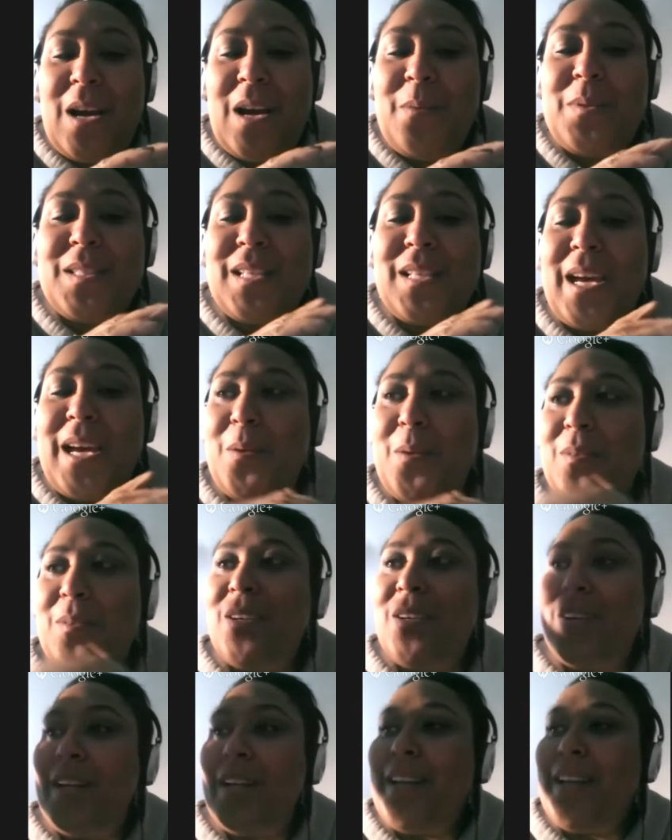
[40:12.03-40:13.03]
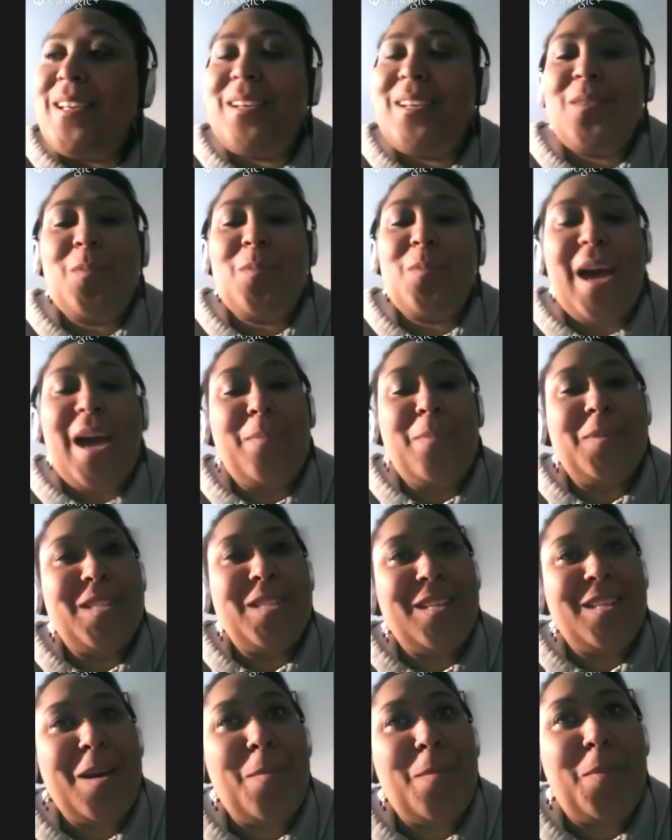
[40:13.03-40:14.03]
I was like, what happened
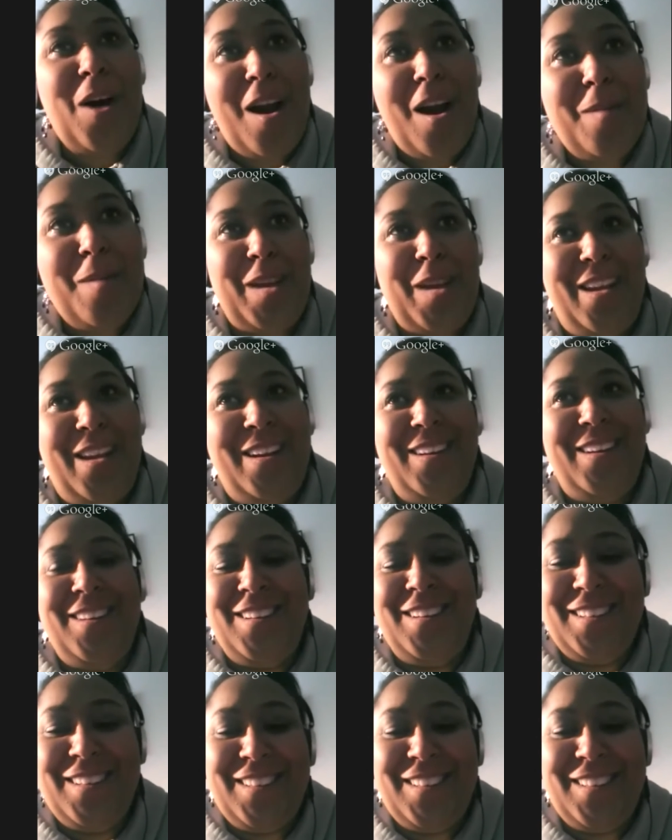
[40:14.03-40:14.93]
to the apartment?